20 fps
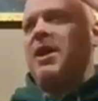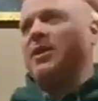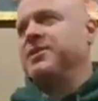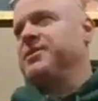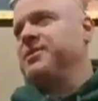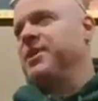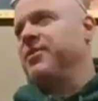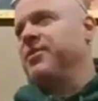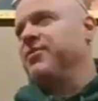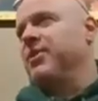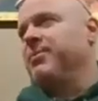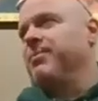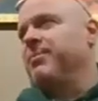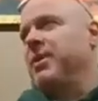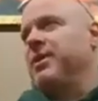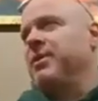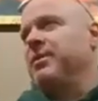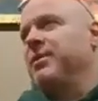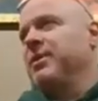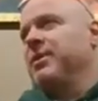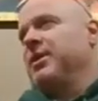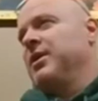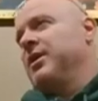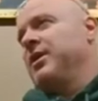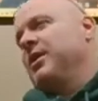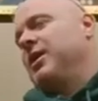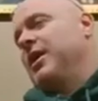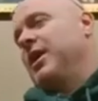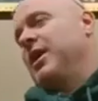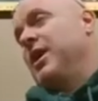Padasevanam,
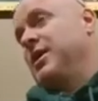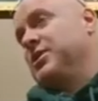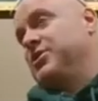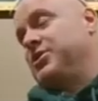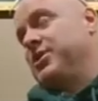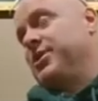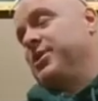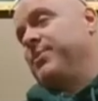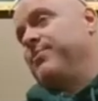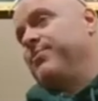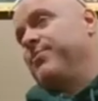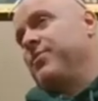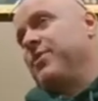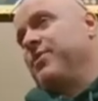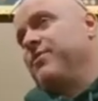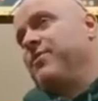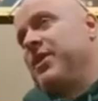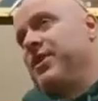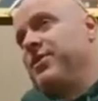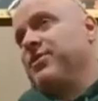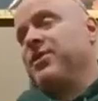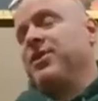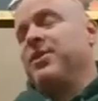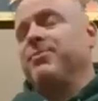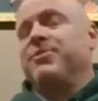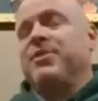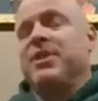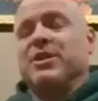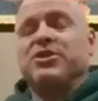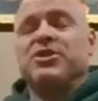Archanam,
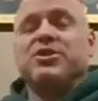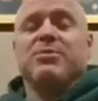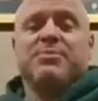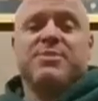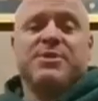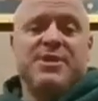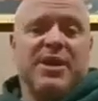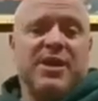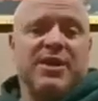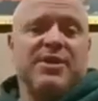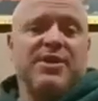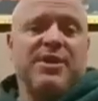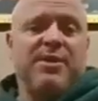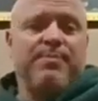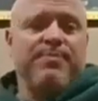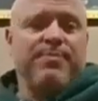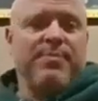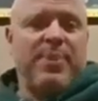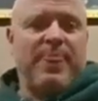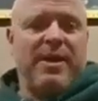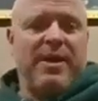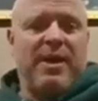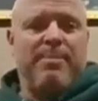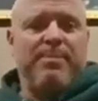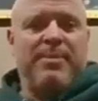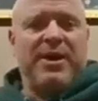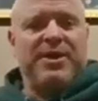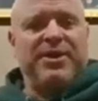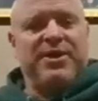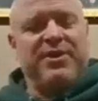Vandanam, Dashyam, Sakyam,
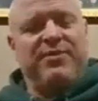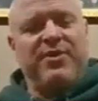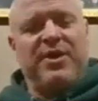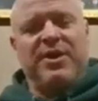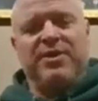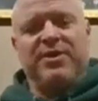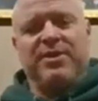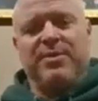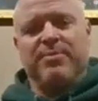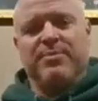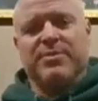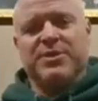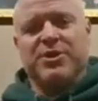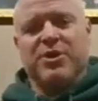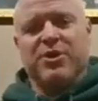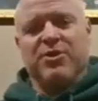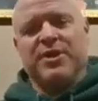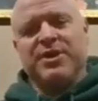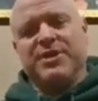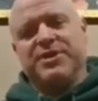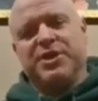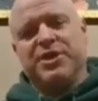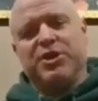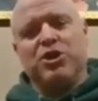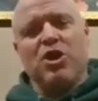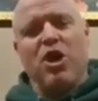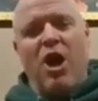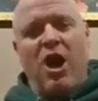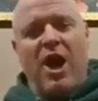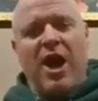Atman Nivedanam. So these
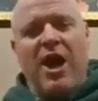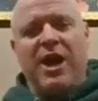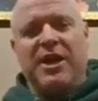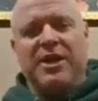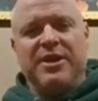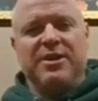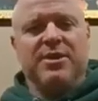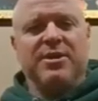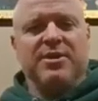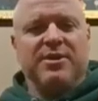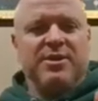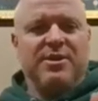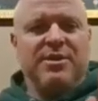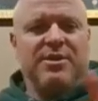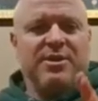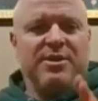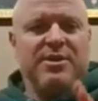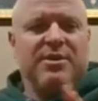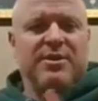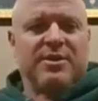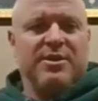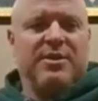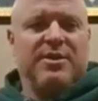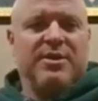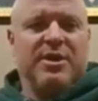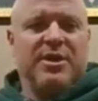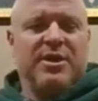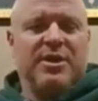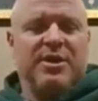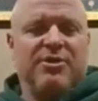are 9
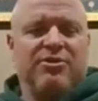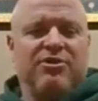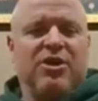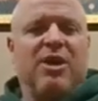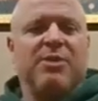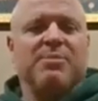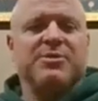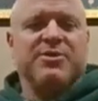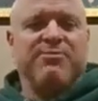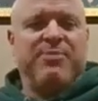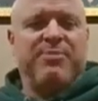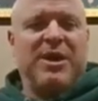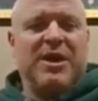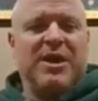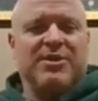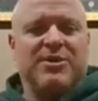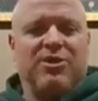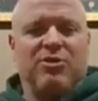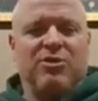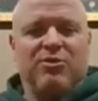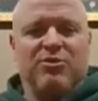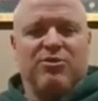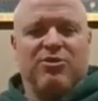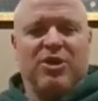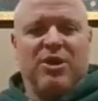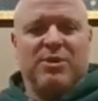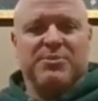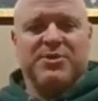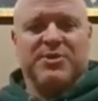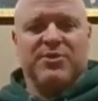types of bhakti or
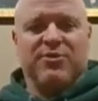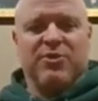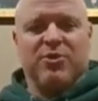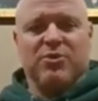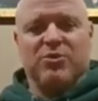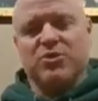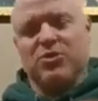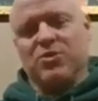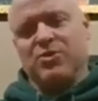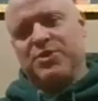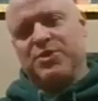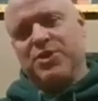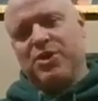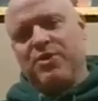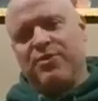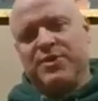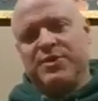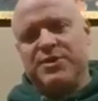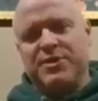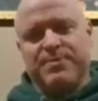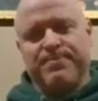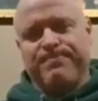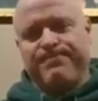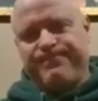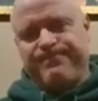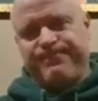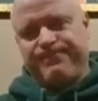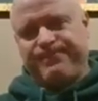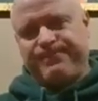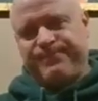types of devotional service.